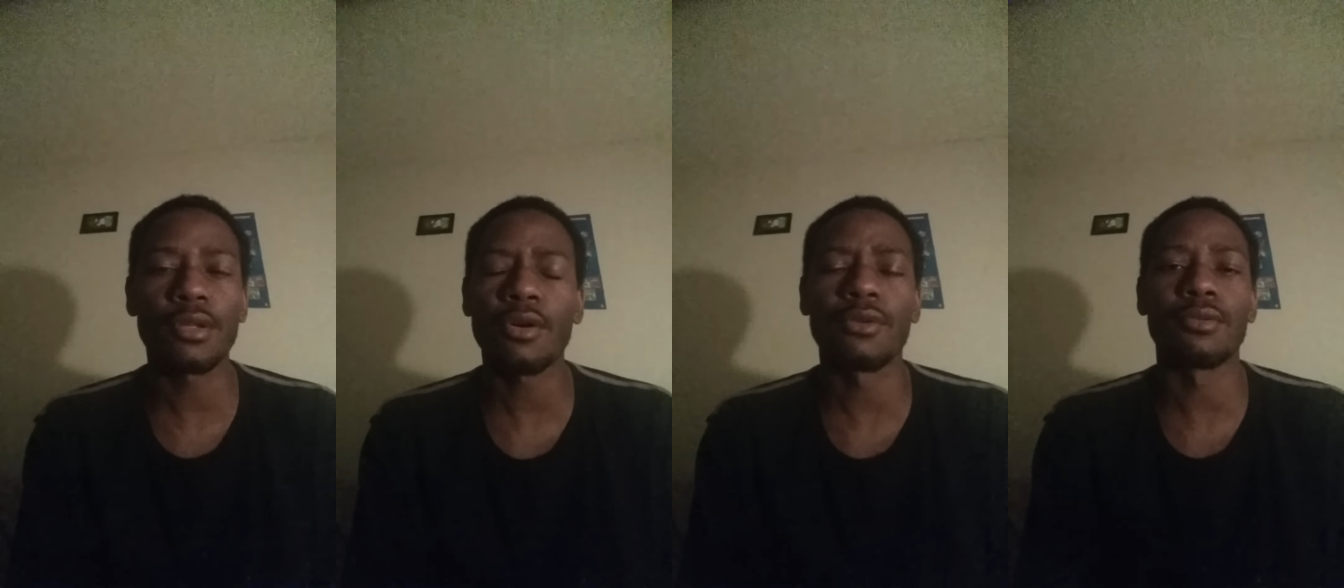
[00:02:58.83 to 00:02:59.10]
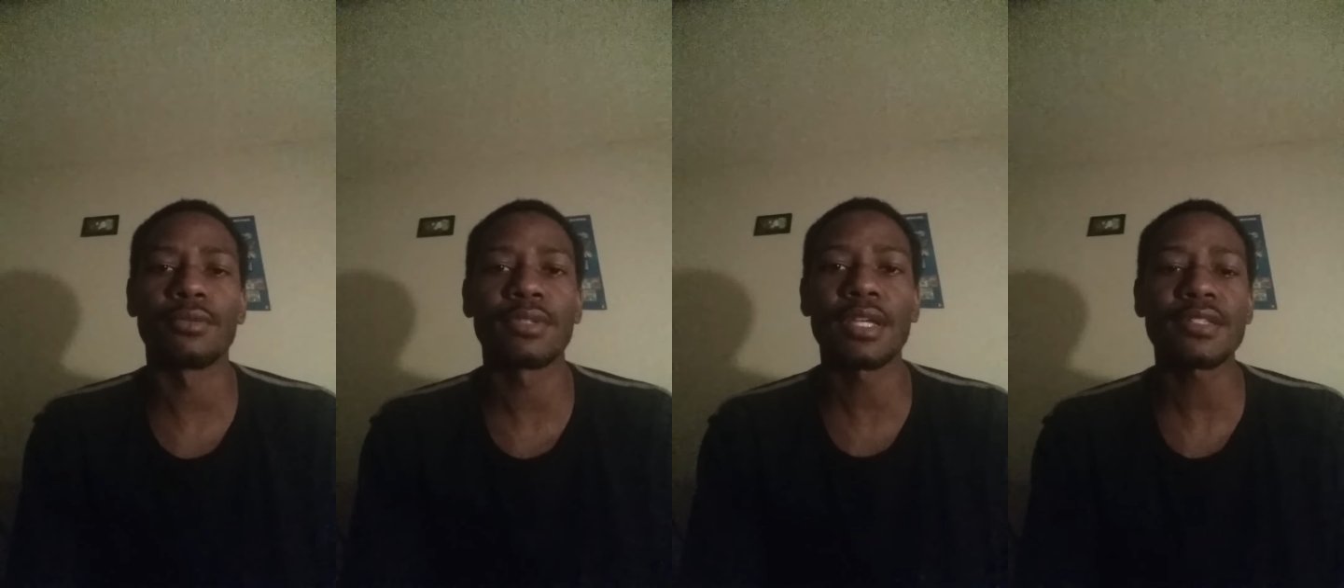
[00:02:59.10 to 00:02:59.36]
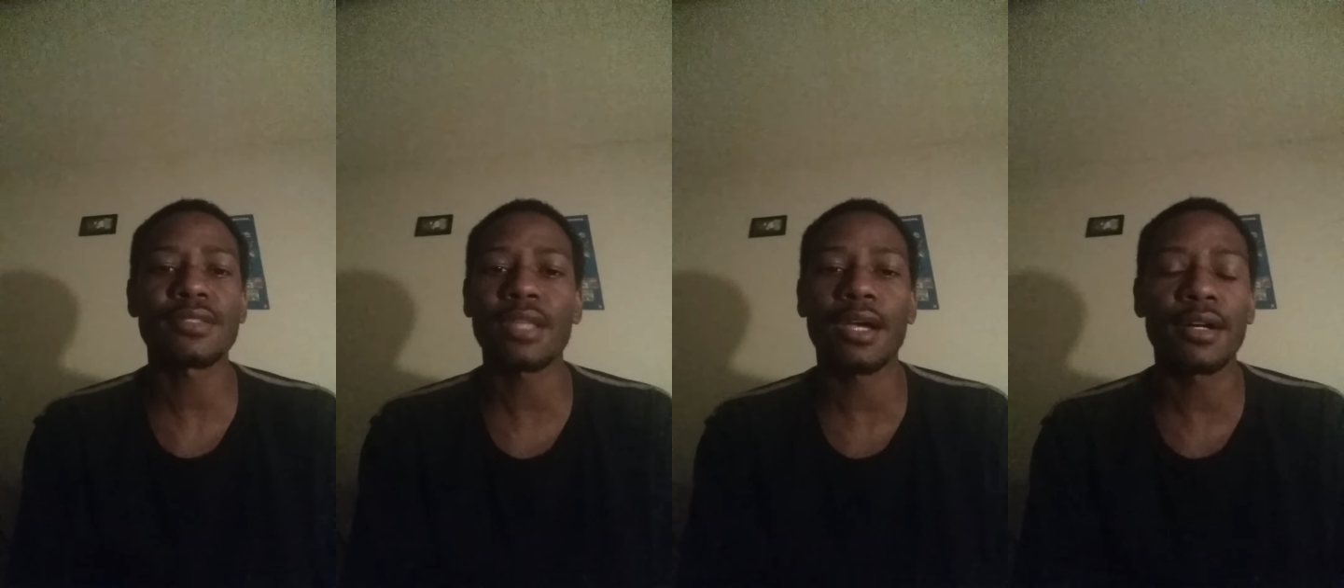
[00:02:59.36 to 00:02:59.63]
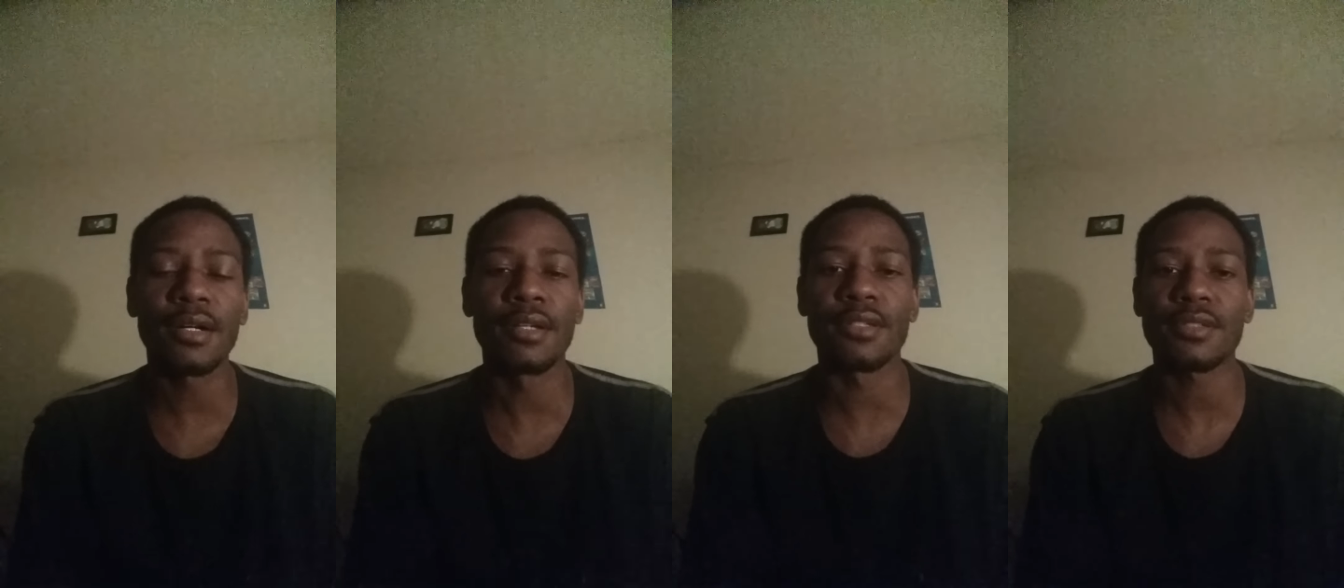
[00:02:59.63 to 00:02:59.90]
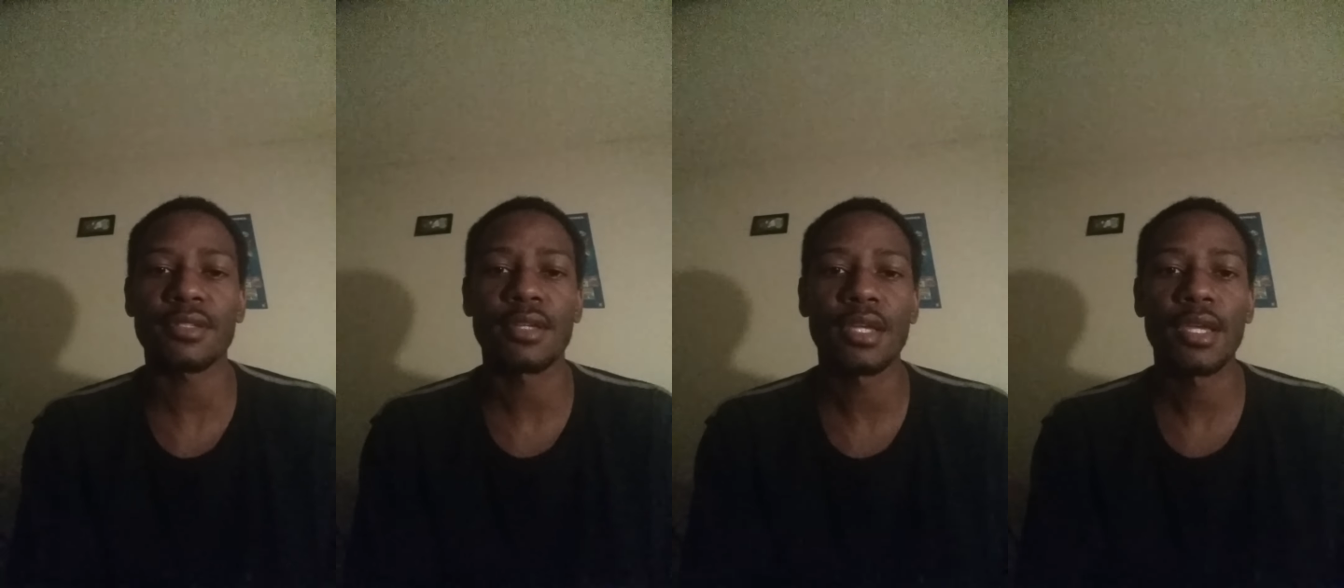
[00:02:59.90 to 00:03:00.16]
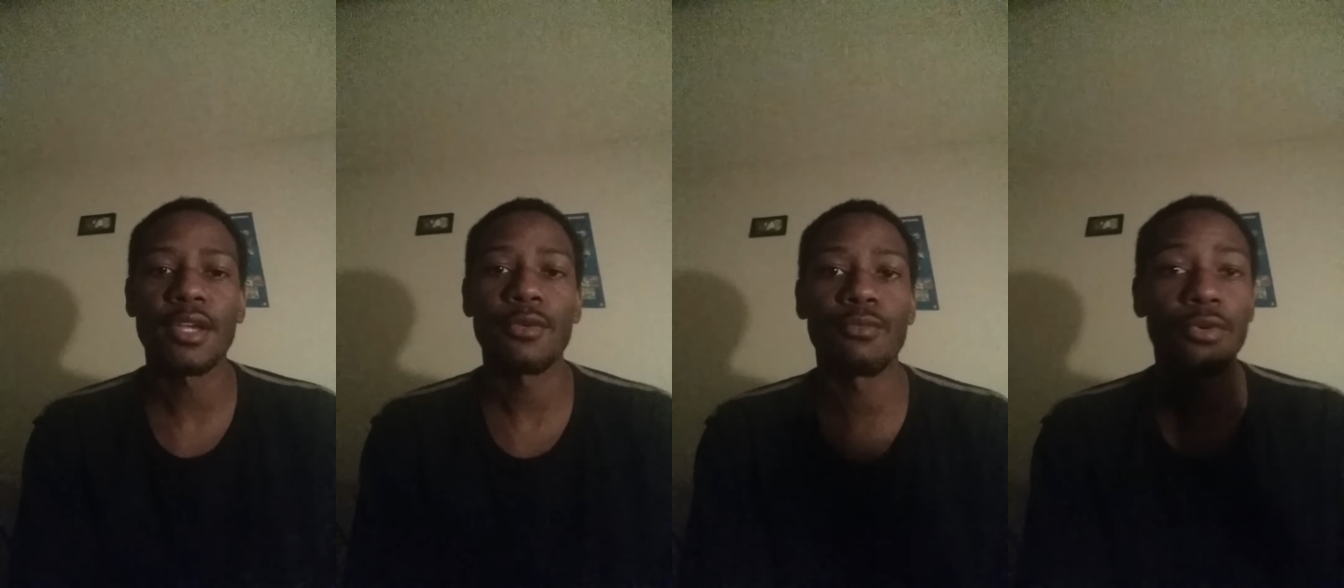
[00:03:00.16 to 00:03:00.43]
No, that's not us.
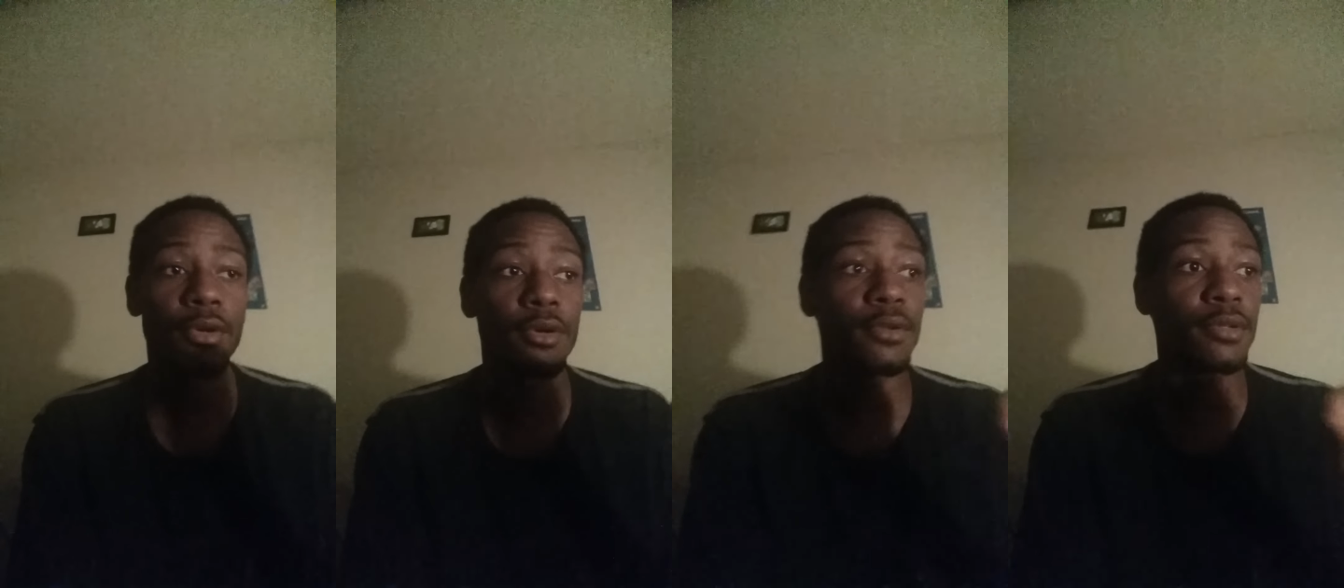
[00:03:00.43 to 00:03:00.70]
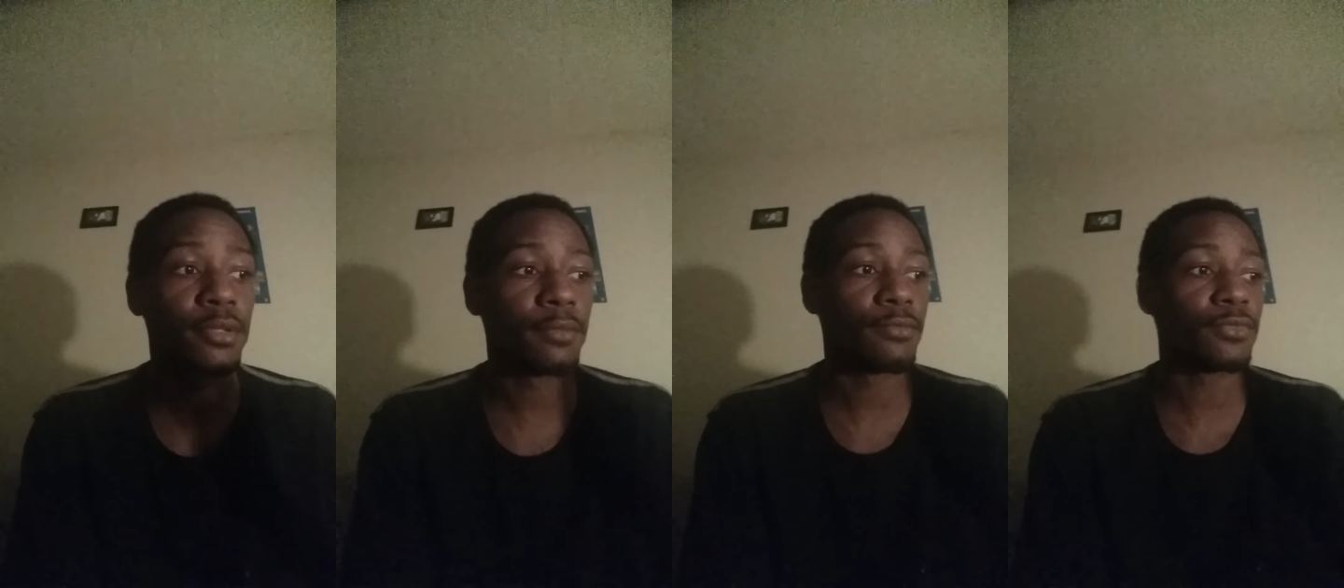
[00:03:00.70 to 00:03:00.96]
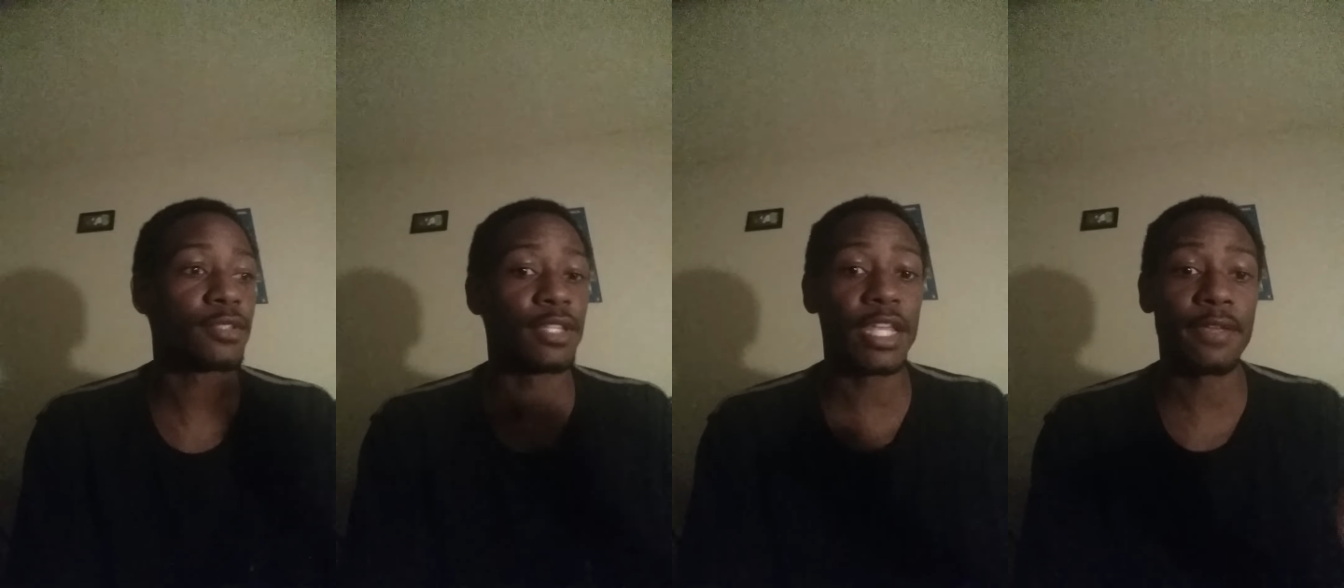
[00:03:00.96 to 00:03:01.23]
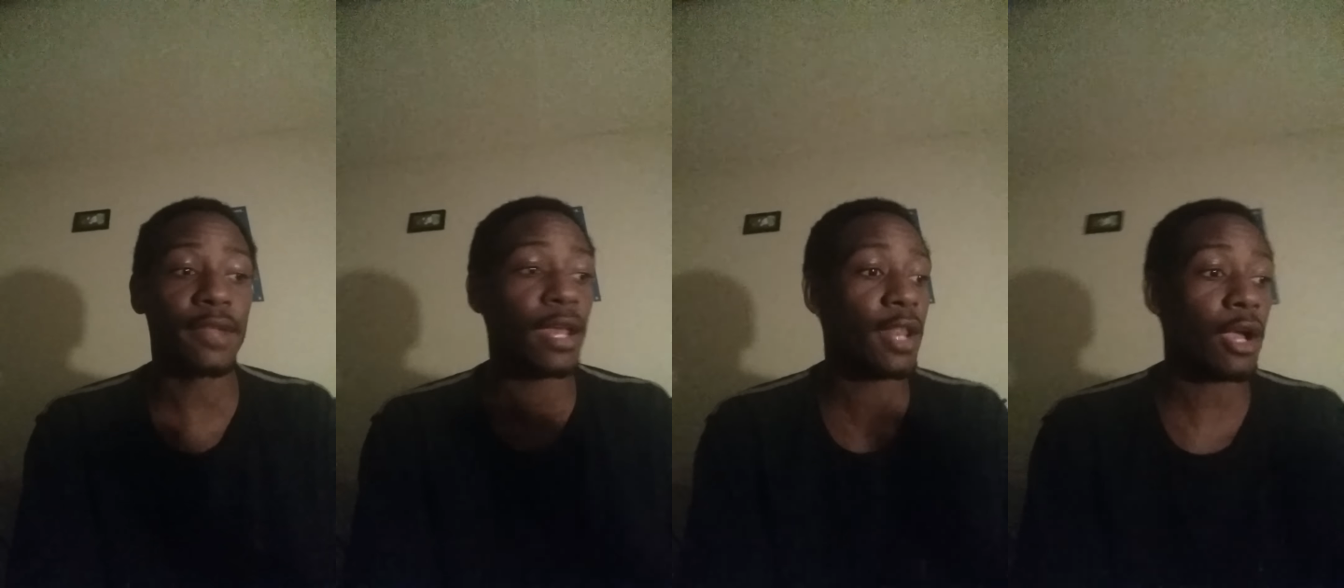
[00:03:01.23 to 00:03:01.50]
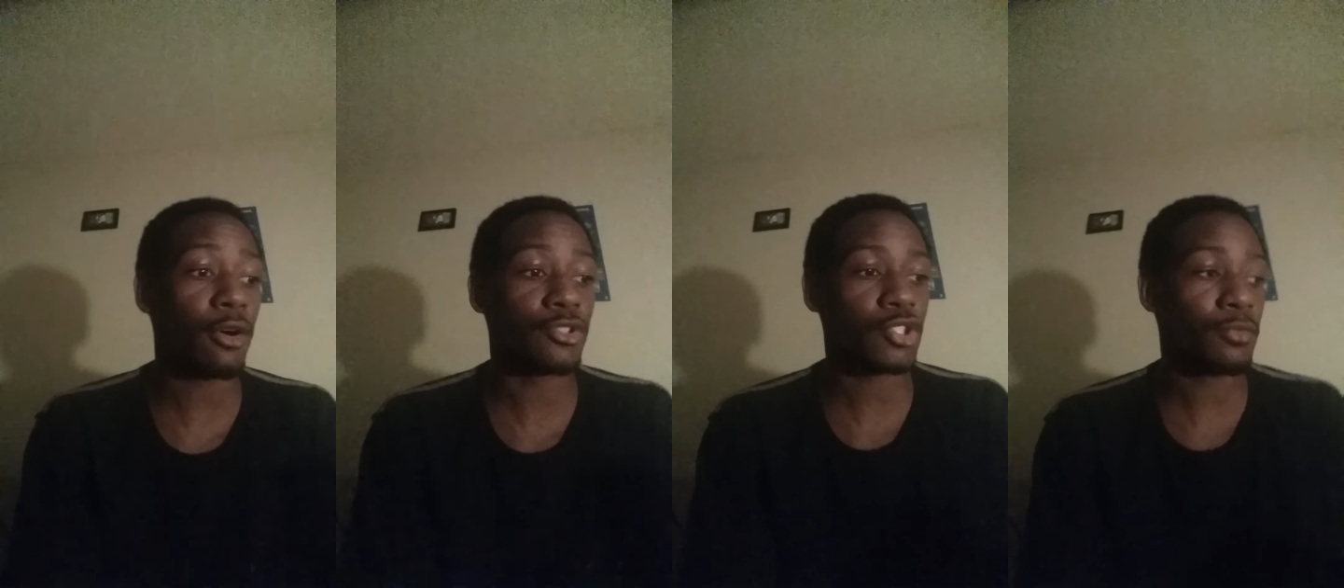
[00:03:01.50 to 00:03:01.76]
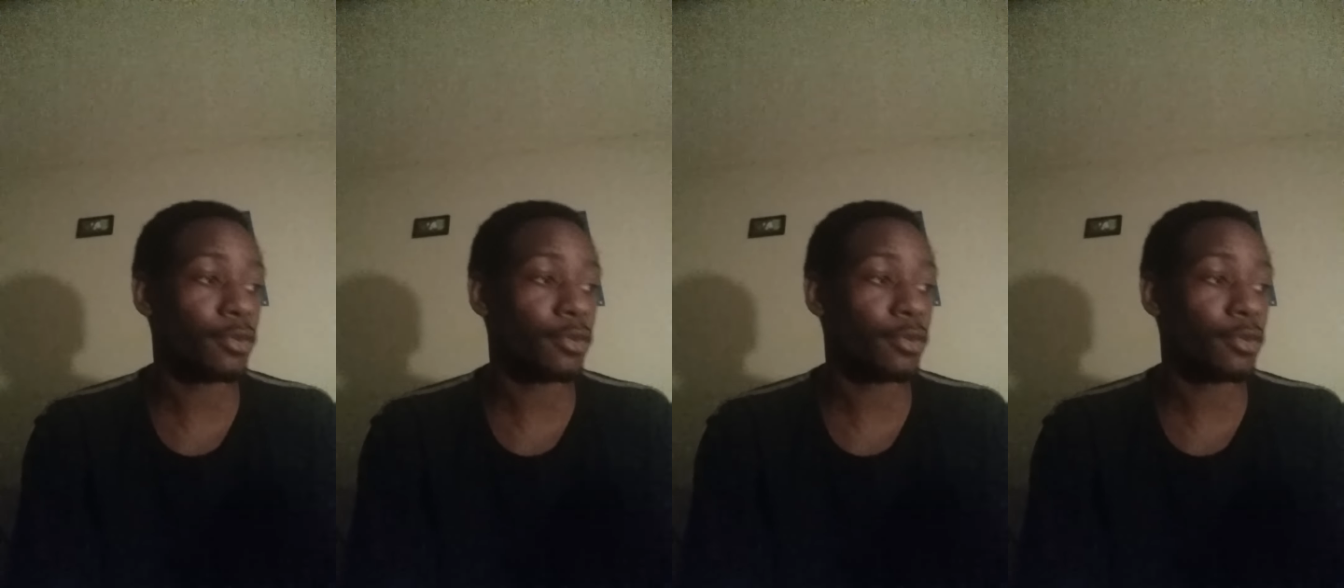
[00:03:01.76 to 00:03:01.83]
We're gonna leave that out.